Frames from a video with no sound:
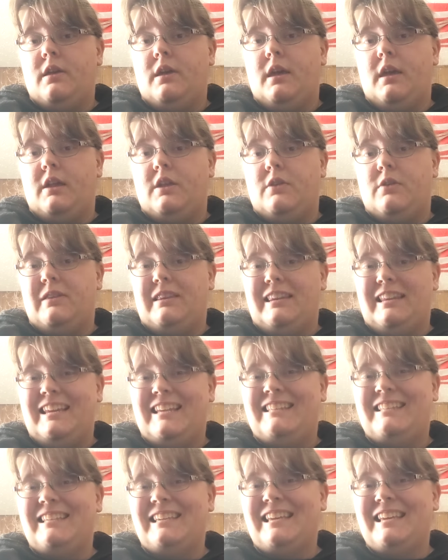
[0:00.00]
and you
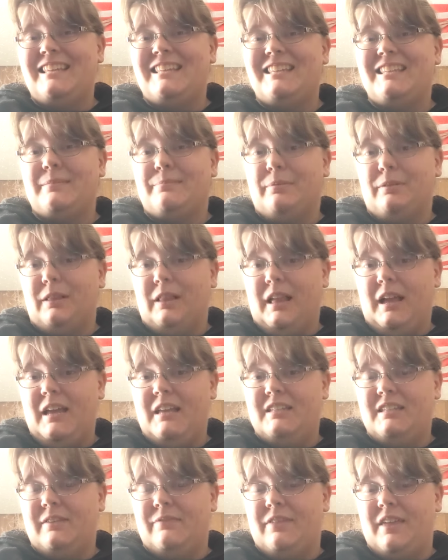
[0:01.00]
need to get
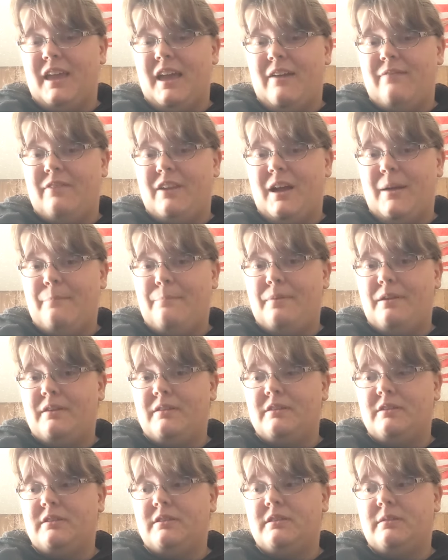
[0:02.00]
supplies if they have not
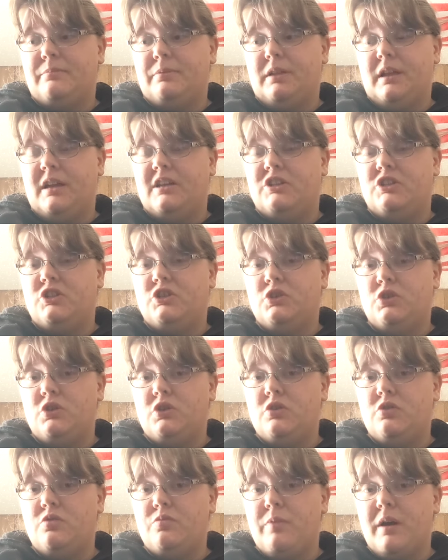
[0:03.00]
been supplied to
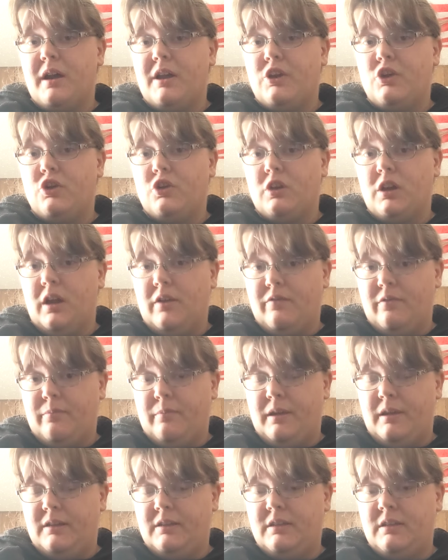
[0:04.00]
you by your
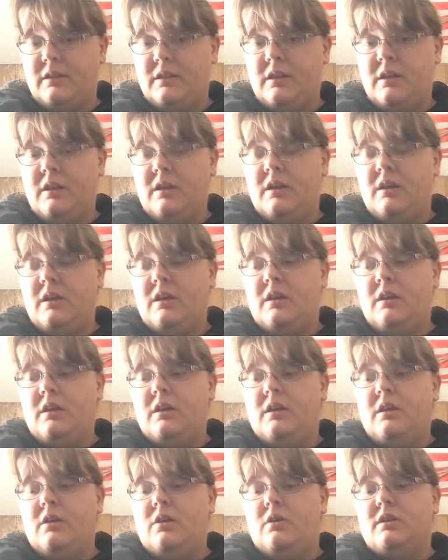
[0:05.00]
government,
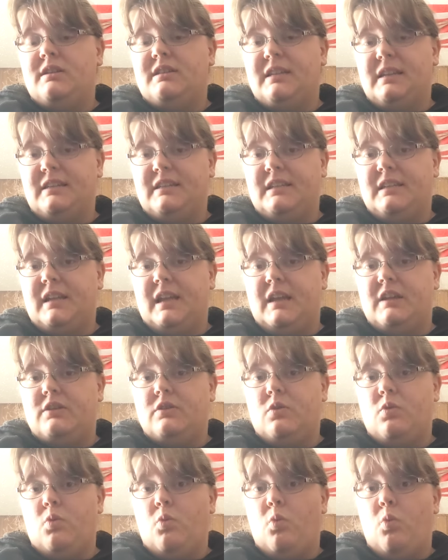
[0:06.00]
designate
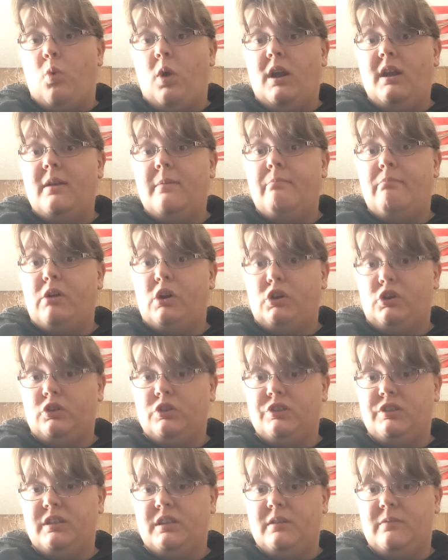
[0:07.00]
one
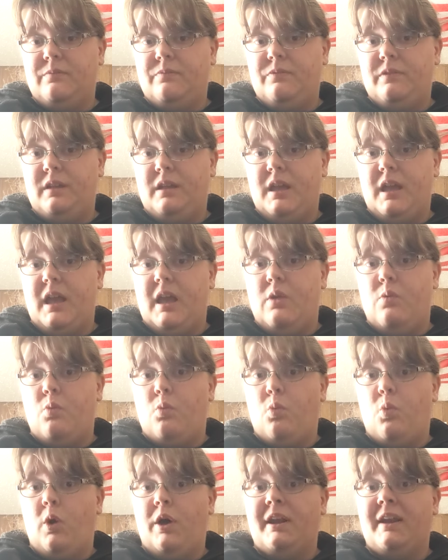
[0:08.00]
person
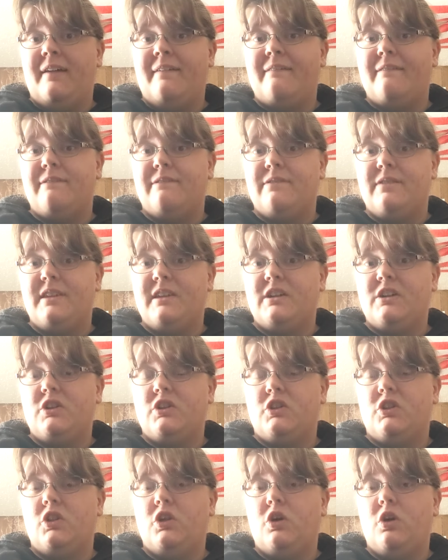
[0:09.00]
and one
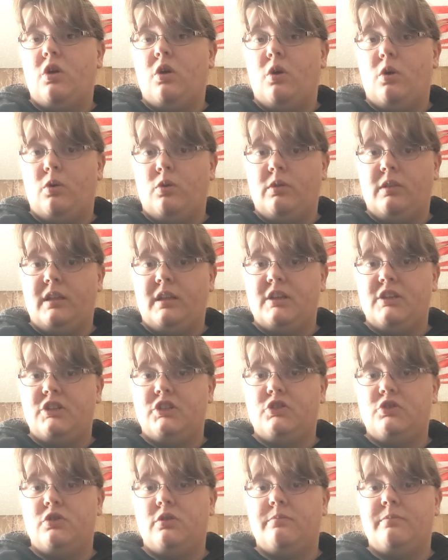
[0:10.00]
vehicle only
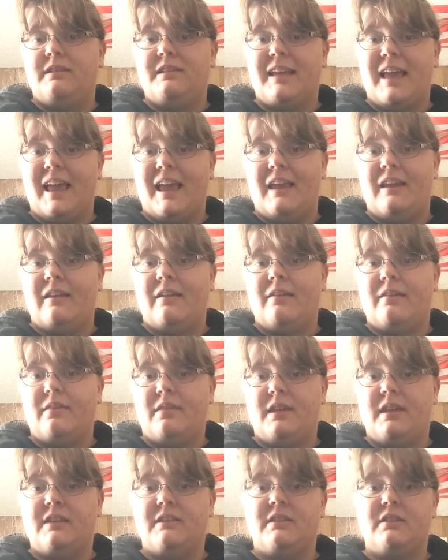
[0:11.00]
to obtain
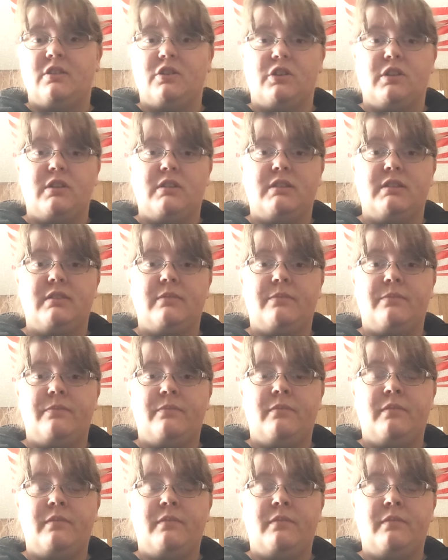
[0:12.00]
these goods.